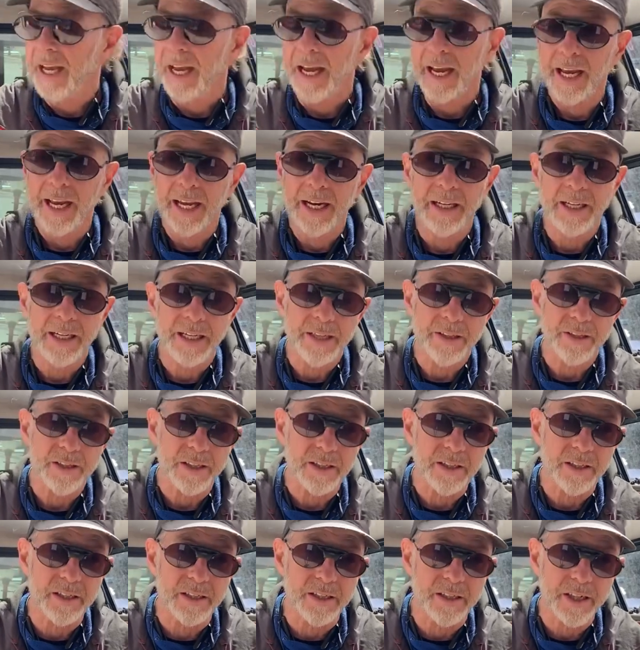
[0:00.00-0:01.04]
And it's
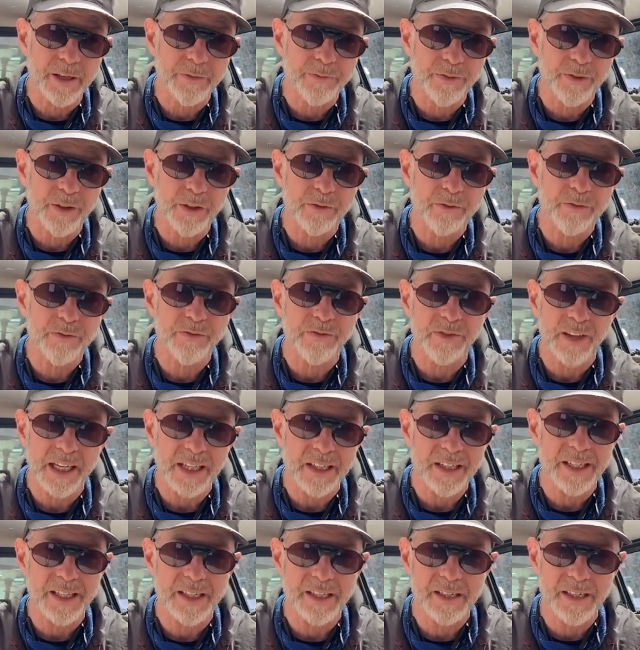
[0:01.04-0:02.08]
a different
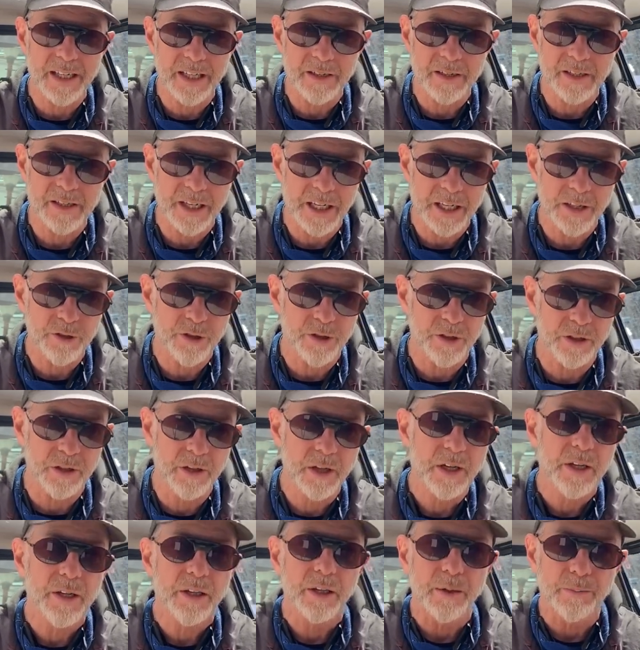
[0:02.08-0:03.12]
flexing sensation.
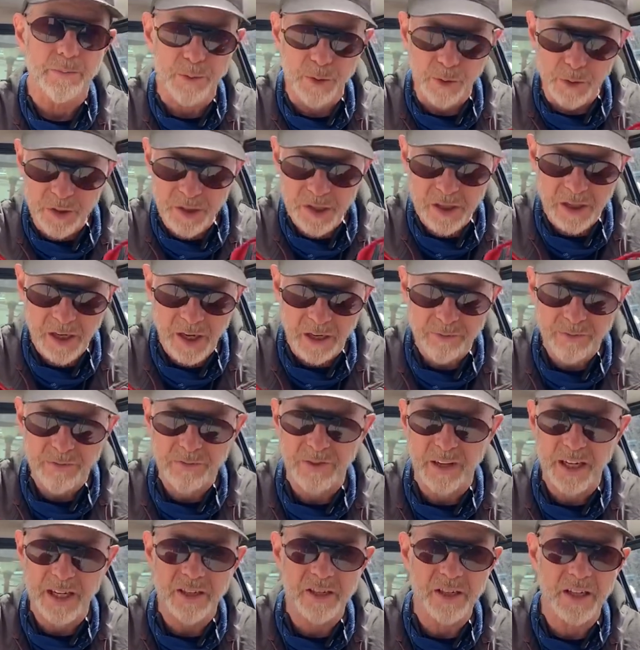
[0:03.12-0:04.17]
The boot is not
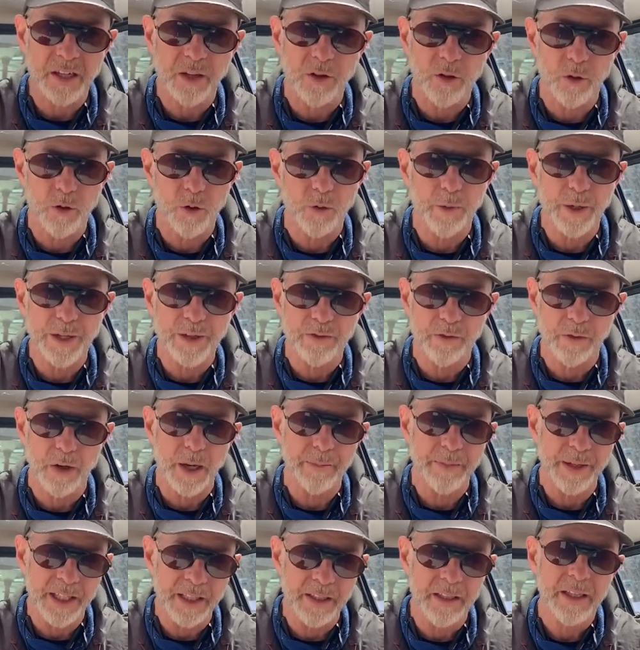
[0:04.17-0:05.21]
flexing the whole way through.
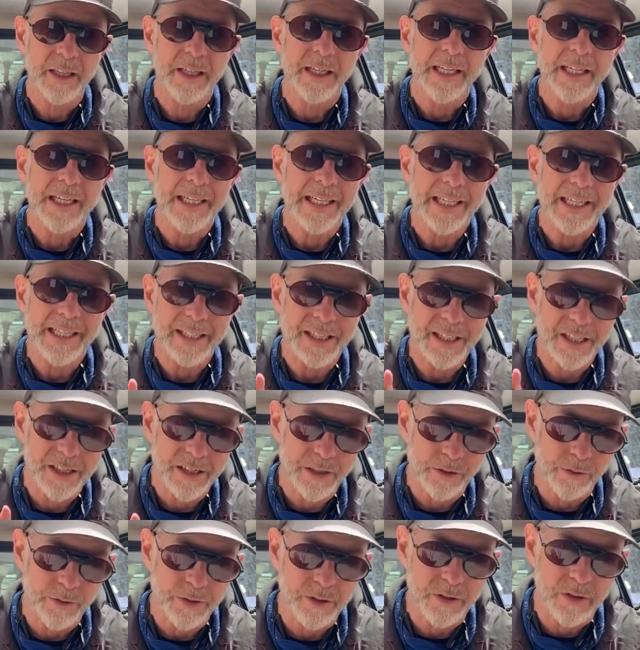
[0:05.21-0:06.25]
I mean, it
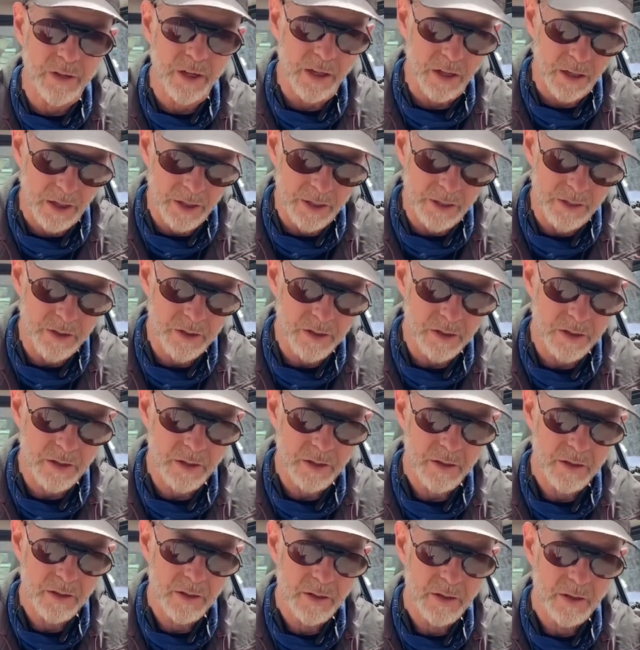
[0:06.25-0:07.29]
still
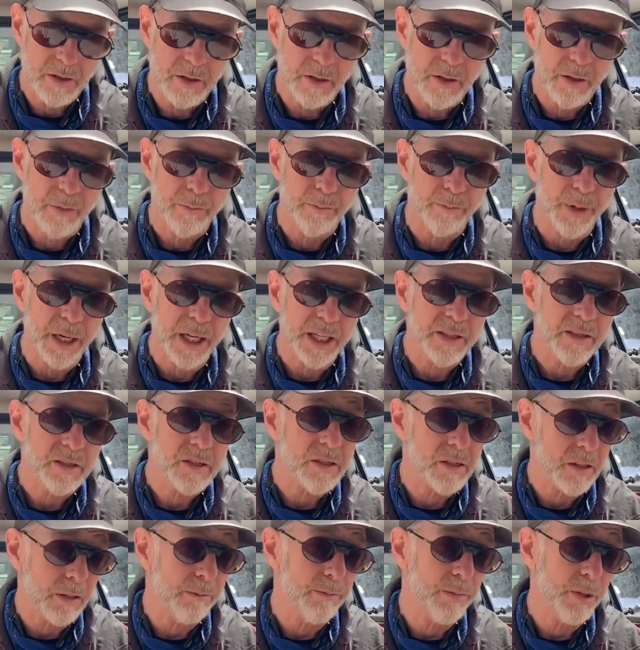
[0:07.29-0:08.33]
does, but
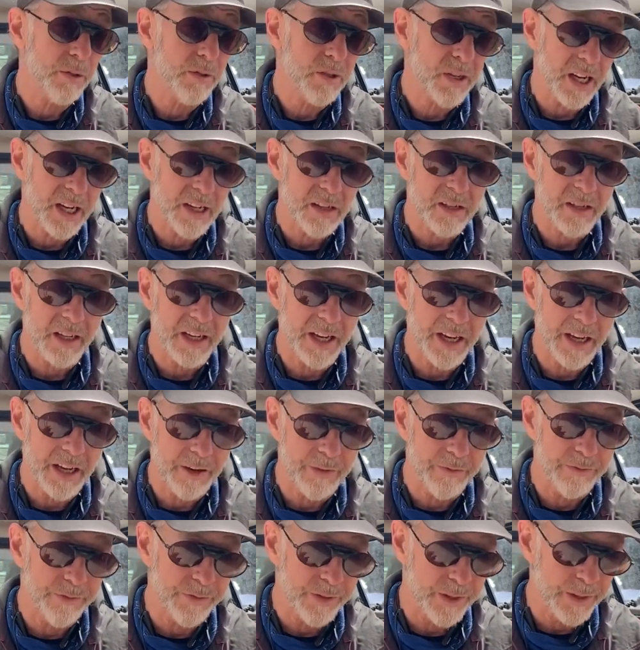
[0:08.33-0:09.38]
some boots actually
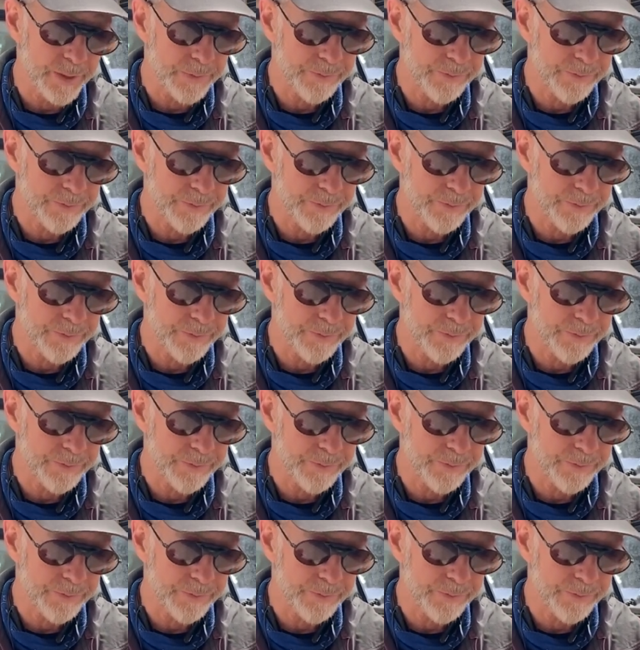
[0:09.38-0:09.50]
have,